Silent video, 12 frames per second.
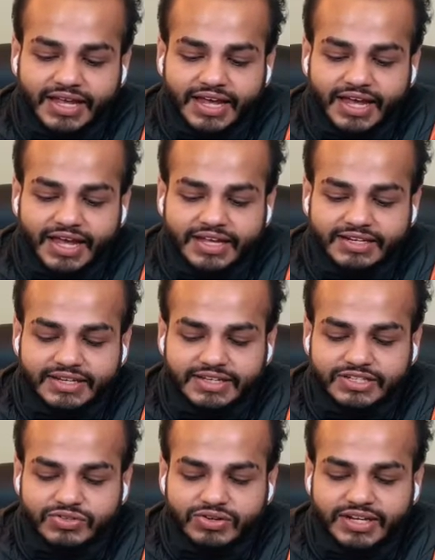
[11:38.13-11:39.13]
And
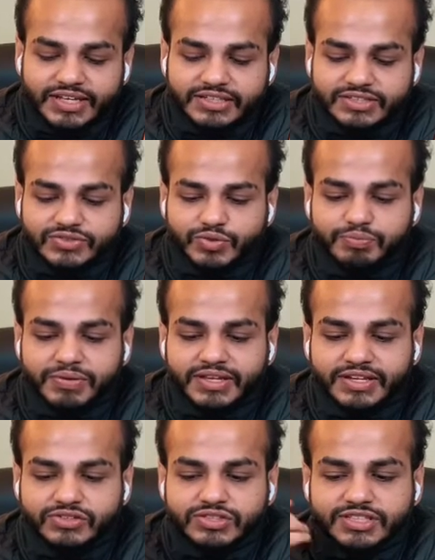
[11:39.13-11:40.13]
it's not like
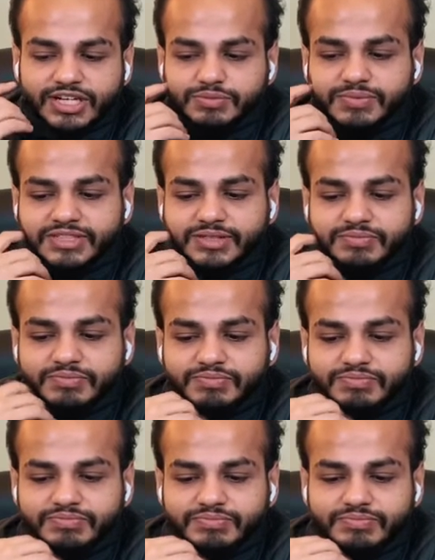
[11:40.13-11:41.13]
opinions and judgments are
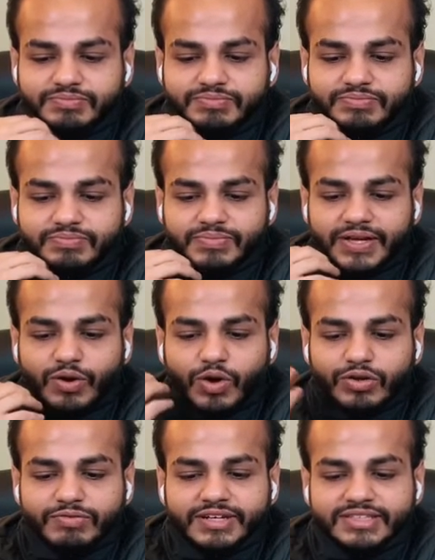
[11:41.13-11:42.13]
like
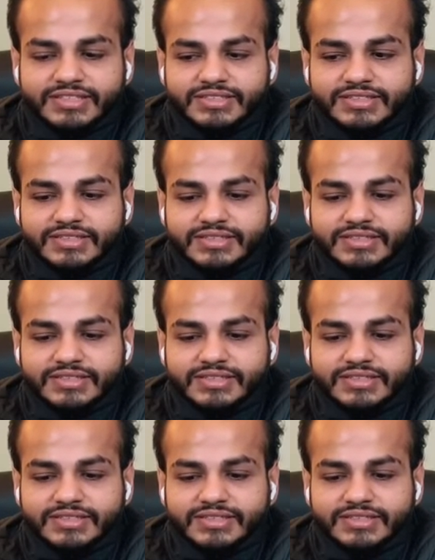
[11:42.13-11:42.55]
always